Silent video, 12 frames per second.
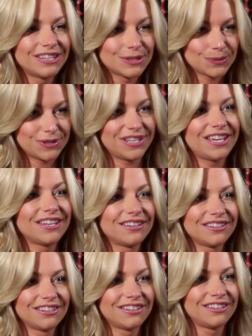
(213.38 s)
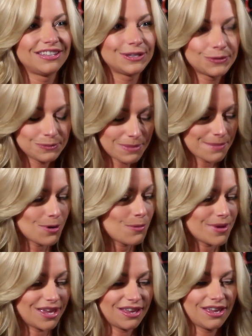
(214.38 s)
this was it. This was my
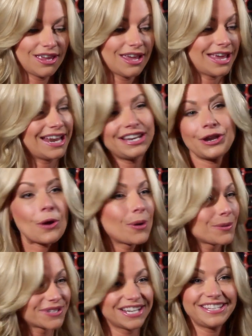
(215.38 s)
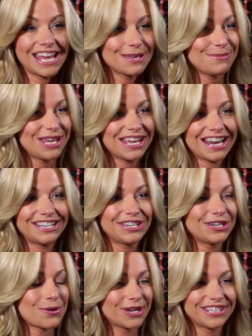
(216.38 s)
moment. And I didn't know where it was gonna take me, and I
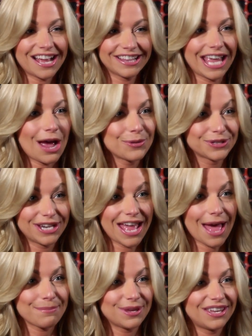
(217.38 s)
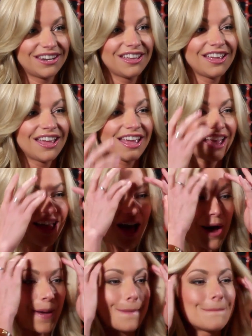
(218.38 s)
didn't know exactly how it was gonna happen.
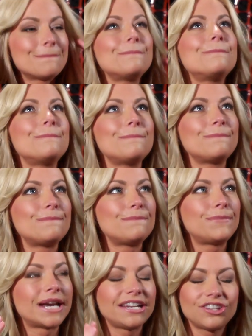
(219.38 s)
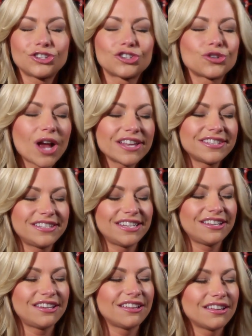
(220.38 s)
But I just
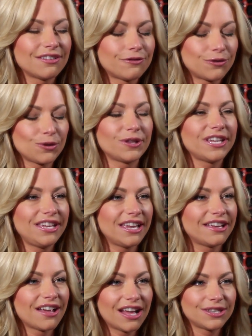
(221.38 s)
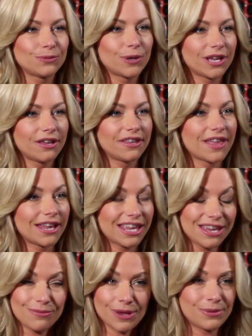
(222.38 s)
trusted fully in God's will, and that
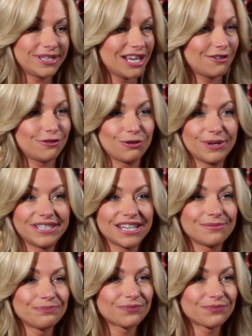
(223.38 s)
it was there for a reason.